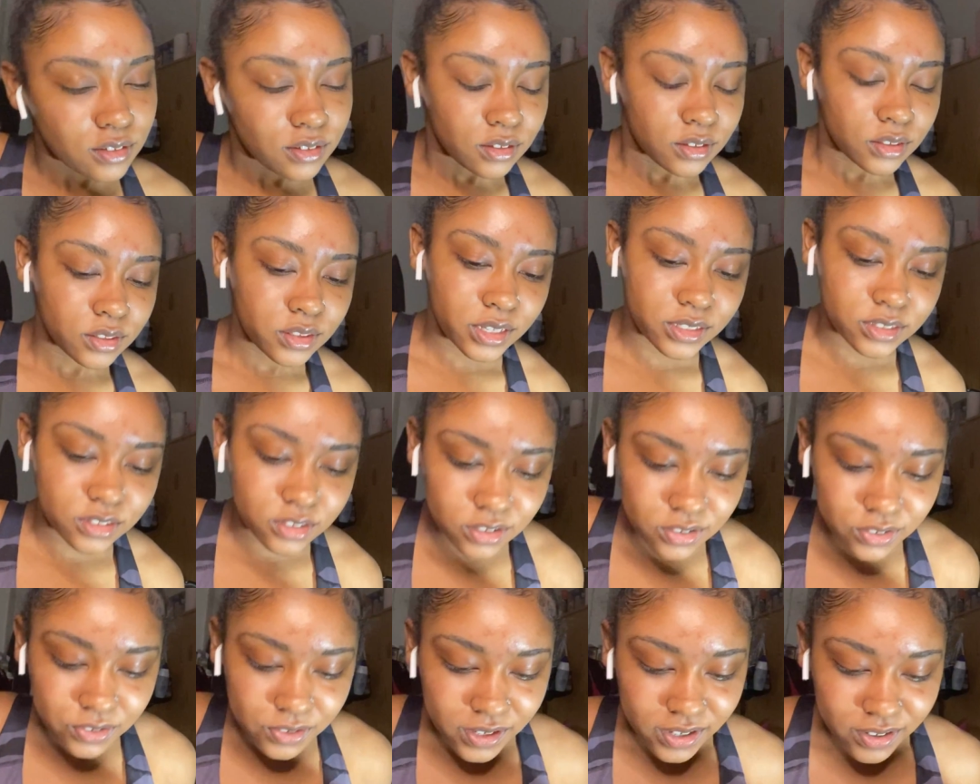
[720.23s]
That took
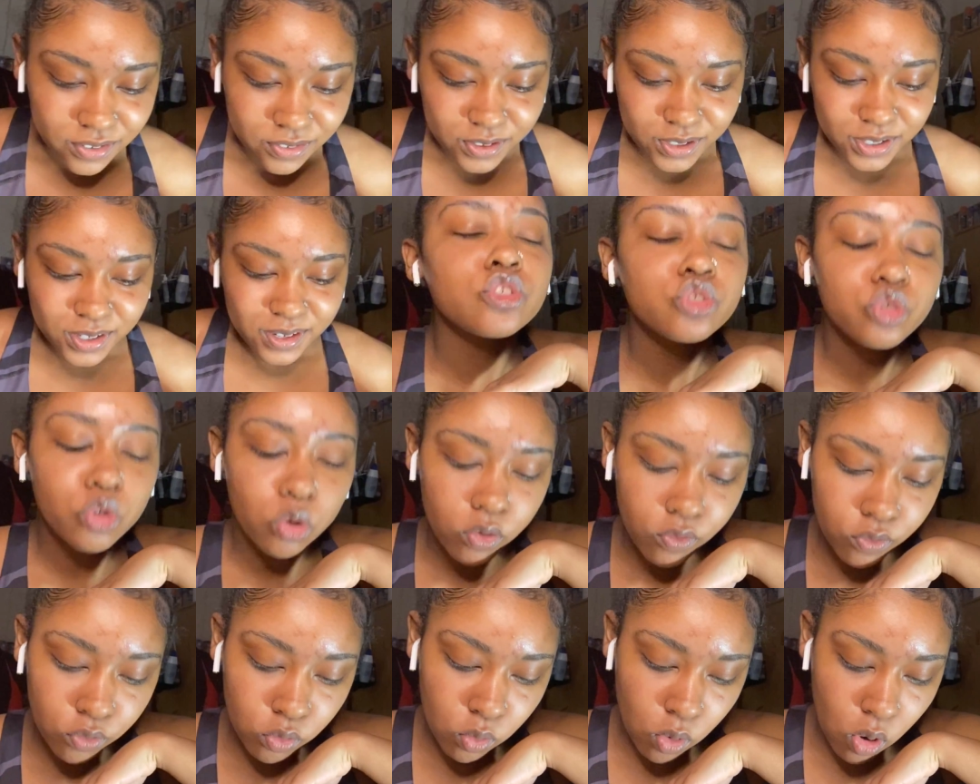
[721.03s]
forever.
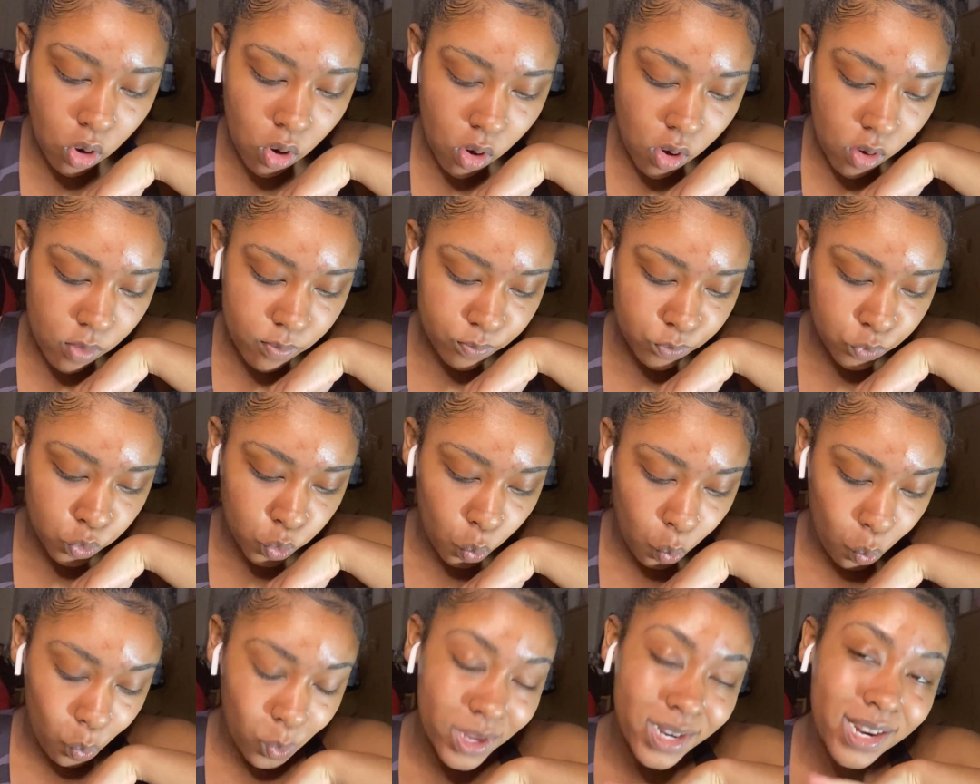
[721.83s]
Overall,
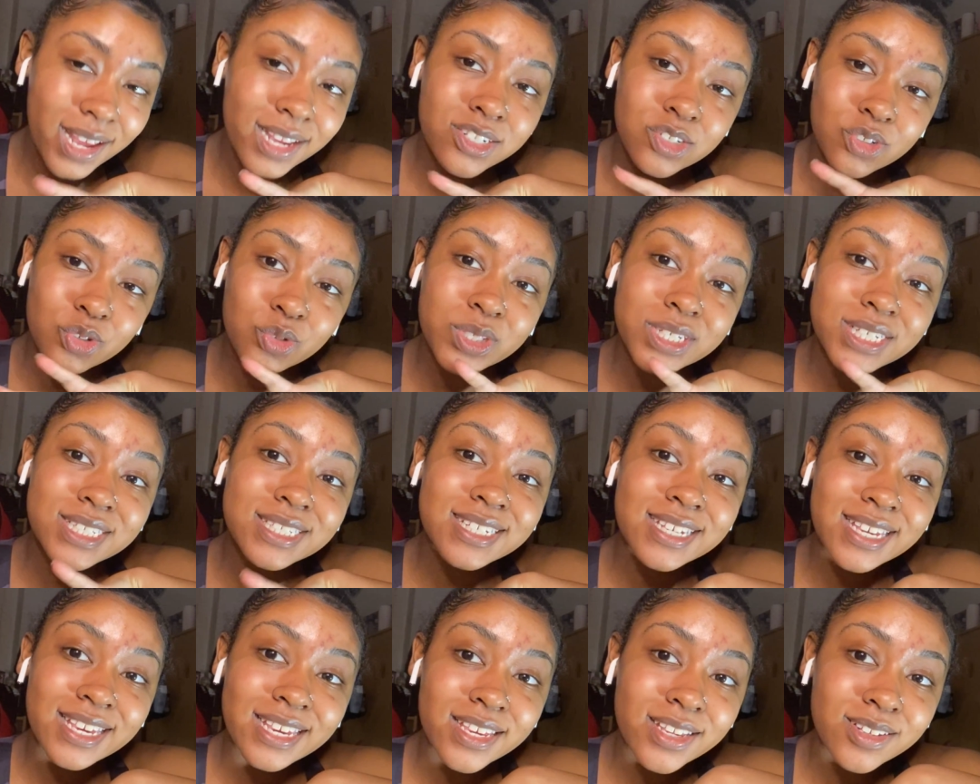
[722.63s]
would I do this
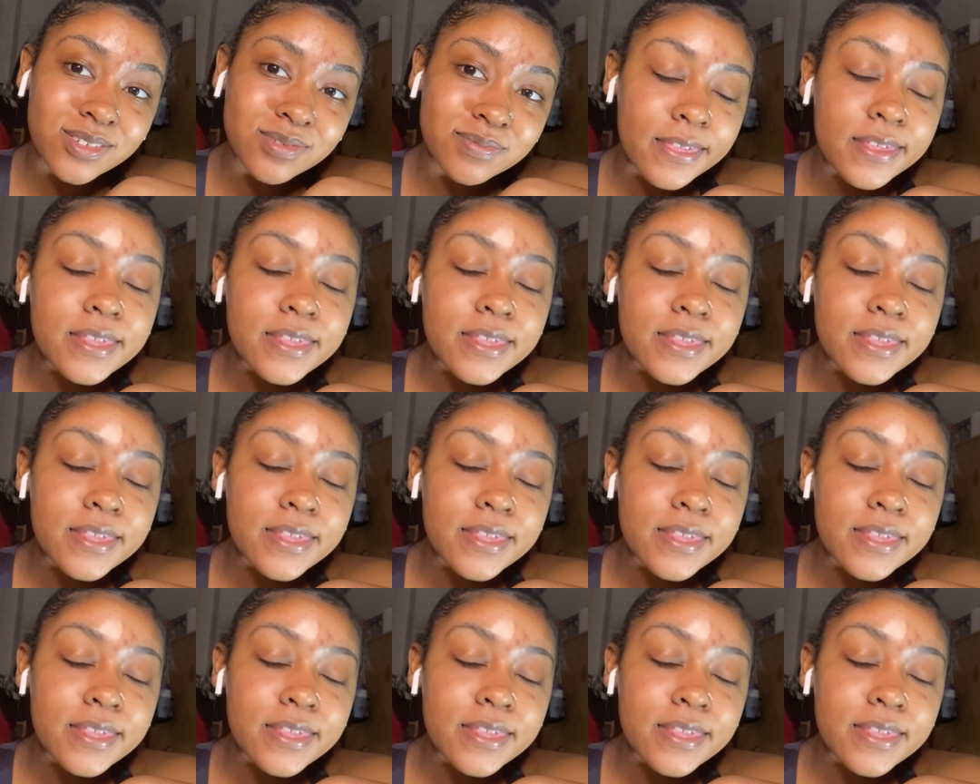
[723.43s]
again?